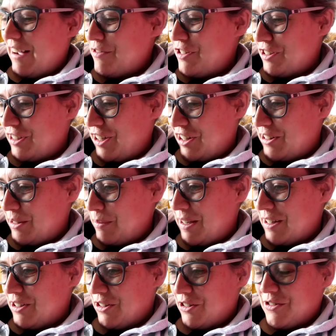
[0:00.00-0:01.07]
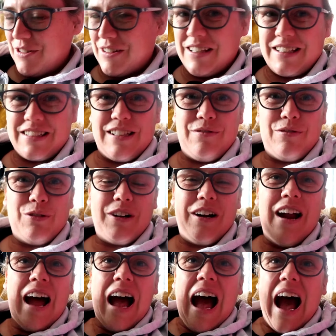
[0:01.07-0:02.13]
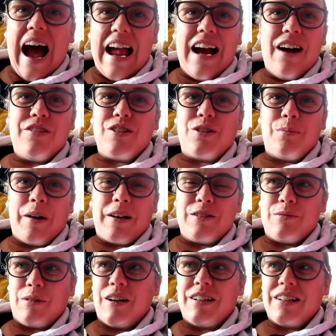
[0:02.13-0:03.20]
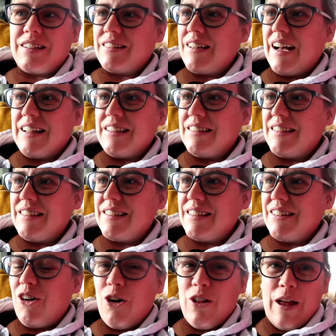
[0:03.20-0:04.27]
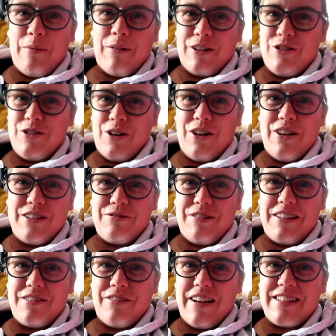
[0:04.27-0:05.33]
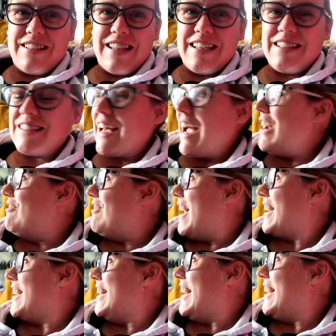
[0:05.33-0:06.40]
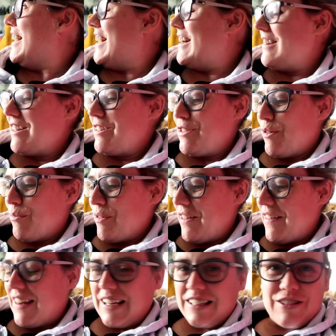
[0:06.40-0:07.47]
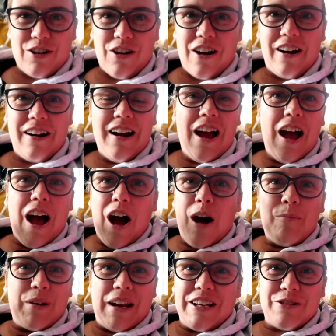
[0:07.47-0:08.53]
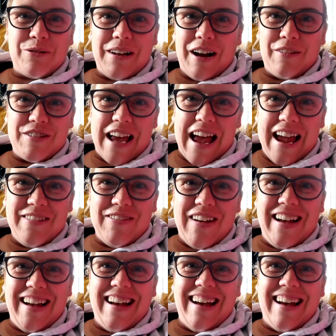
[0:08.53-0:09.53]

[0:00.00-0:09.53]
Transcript: I've just got to page 164. I have to go back to work and all I want to do is read the rest of this. I reckon I could get this done within the next hour, but I don't have time.